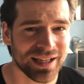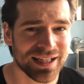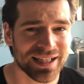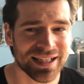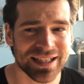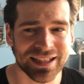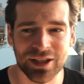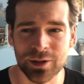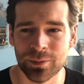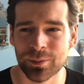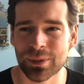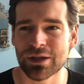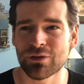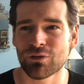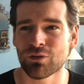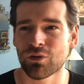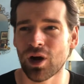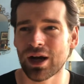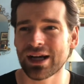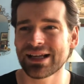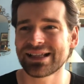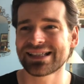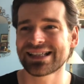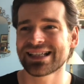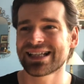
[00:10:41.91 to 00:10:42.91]
It can be
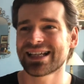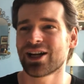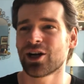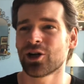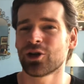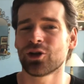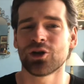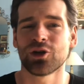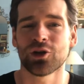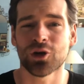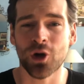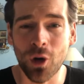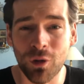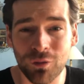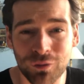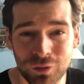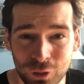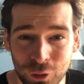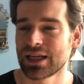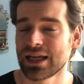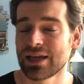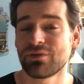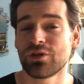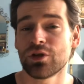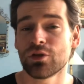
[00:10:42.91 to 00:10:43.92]
writing a
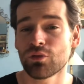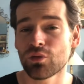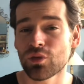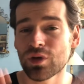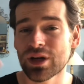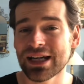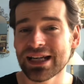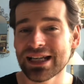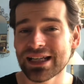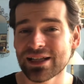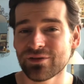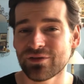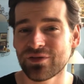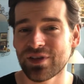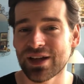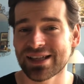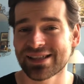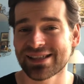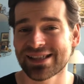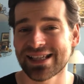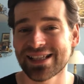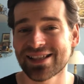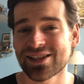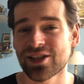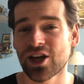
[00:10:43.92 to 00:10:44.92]
novel. If you really
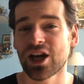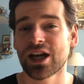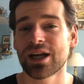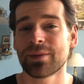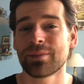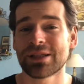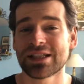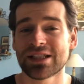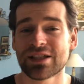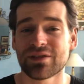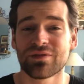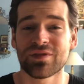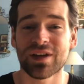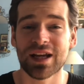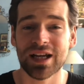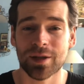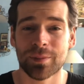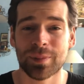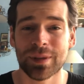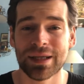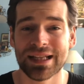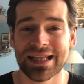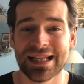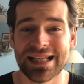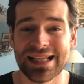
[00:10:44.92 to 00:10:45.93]
invested time in
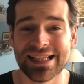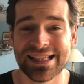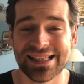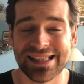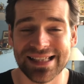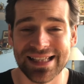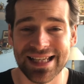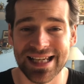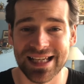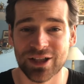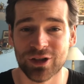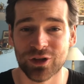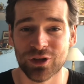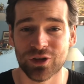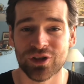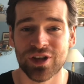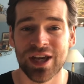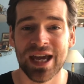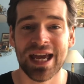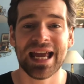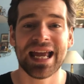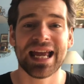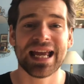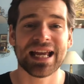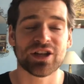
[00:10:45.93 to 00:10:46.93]
developing these skills,
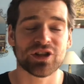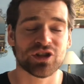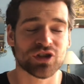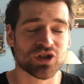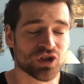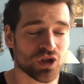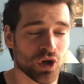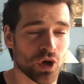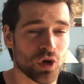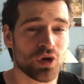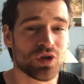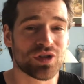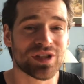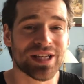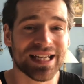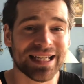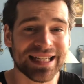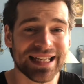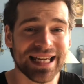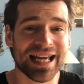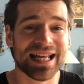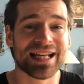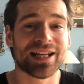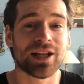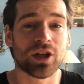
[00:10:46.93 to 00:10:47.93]
it shows
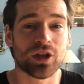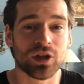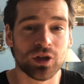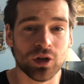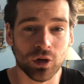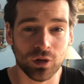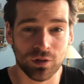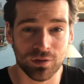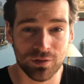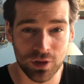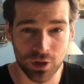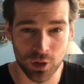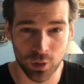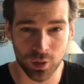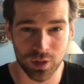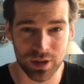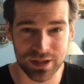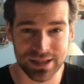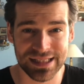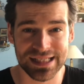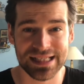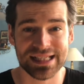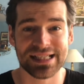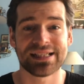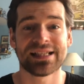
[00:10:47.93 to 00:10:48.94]
again a lot of the
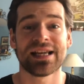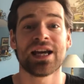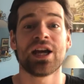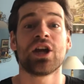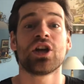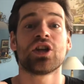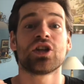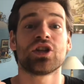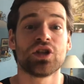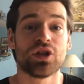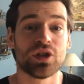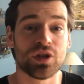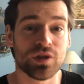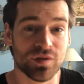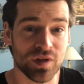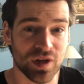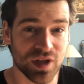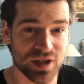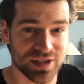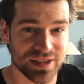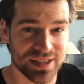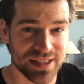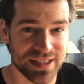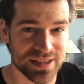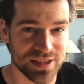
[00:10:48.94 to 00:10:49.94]
qualities
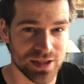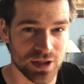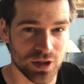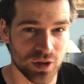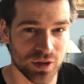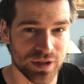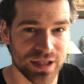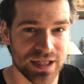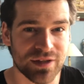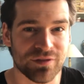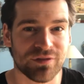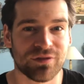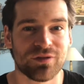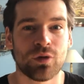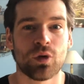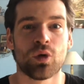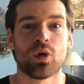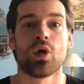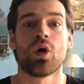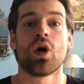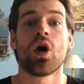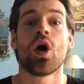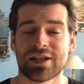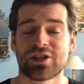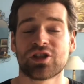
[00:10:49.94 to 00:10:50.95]
universities are looking
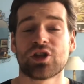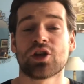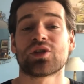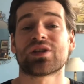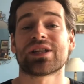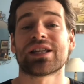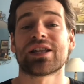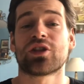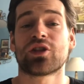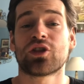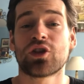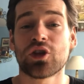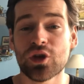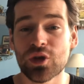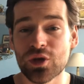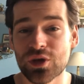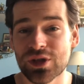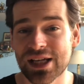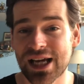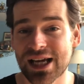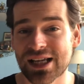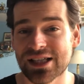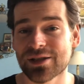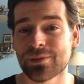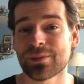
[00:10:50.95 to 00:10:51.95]
for. It shows
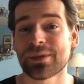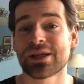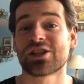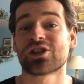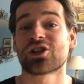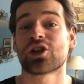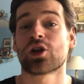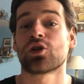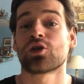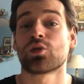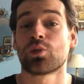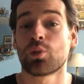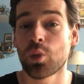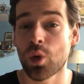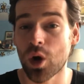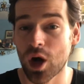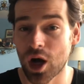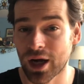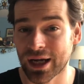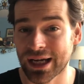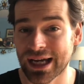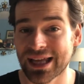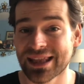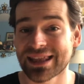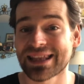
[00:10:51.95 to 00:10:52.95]
enthusiasm, it shows
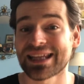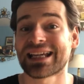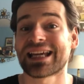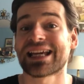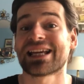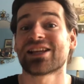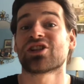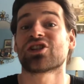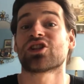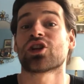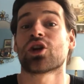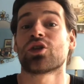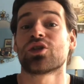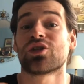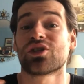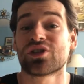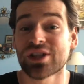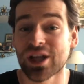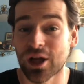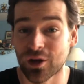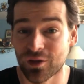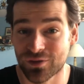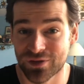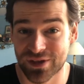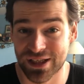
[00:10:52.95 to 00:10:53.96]
work ethic, it shows
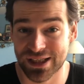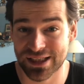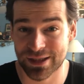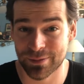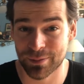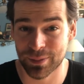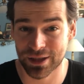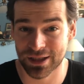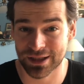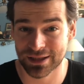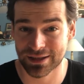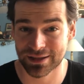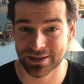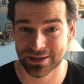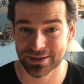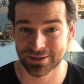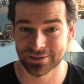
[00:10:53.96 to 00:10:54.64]
self-discipline.